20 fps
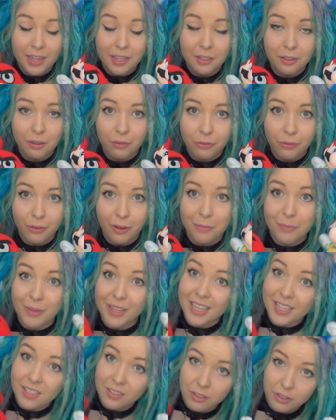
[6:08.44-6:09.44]
I got from
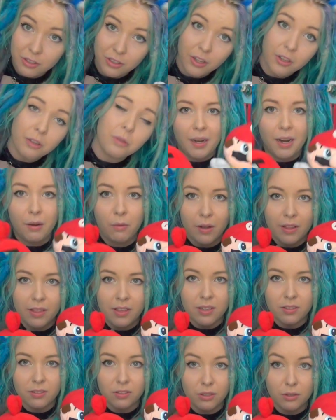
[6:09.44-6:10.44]
the Easter show. And I won
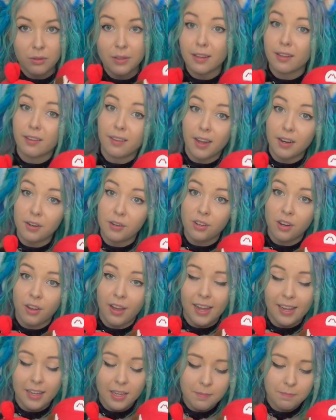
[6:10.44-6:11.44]
these two in the sideshow
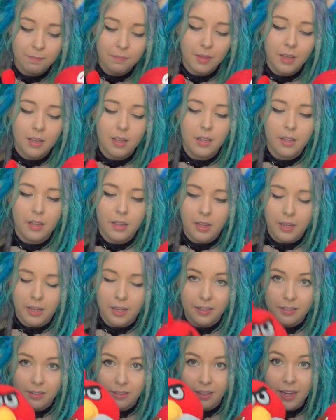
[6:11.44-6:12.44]
alley.
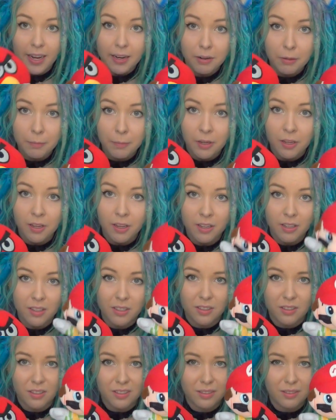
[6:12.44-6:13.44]
Uh, this is Angry Bird
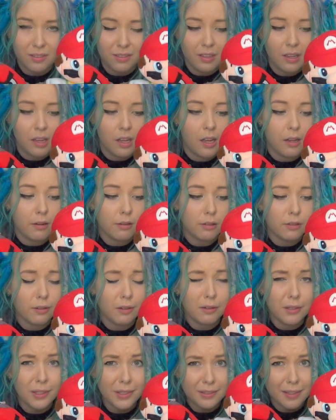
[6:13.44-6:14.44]
and I
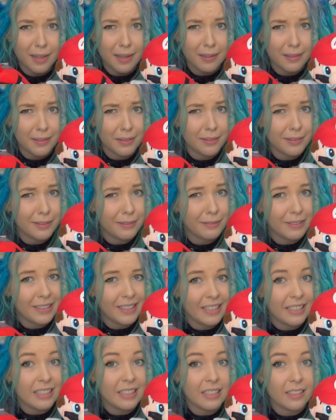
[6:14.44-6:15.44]
don't exactly know what
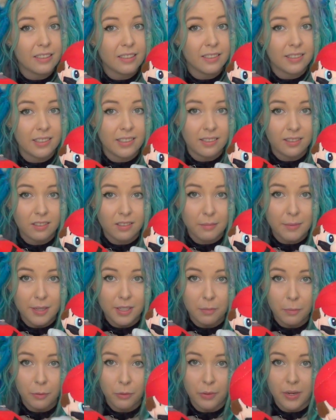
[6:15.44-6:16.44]
he is. He's a
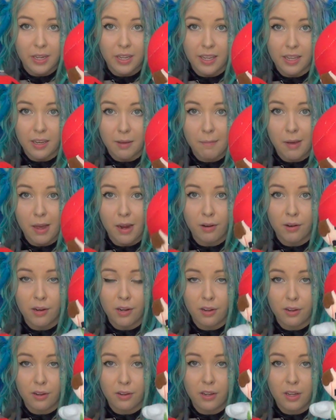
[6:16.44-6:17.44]
mix between like a
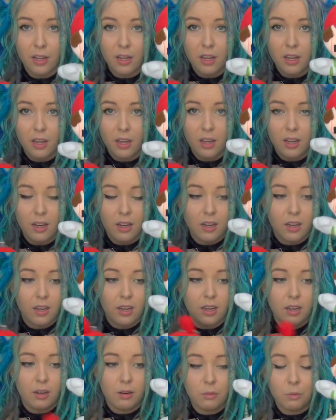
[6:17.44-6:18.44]
Mario,
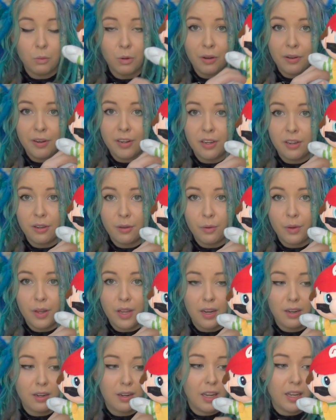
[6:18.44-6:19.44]
uh, Wario
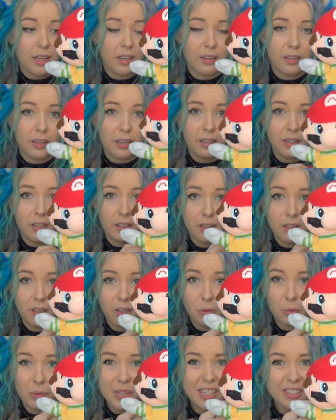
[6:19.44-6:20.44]
and like a
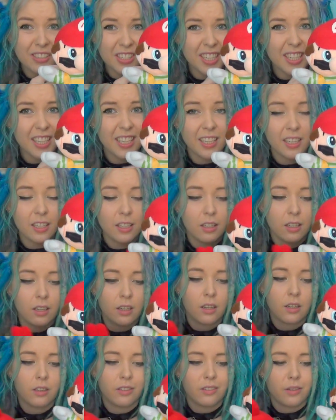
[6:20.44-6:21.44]
Luigi,
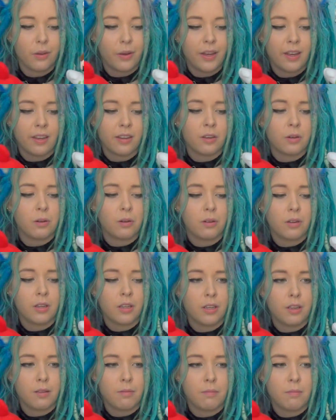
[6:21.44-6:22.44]
so I call
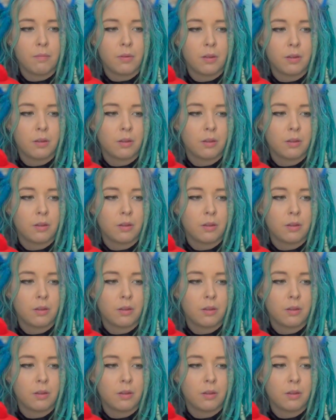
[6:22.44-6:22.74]
him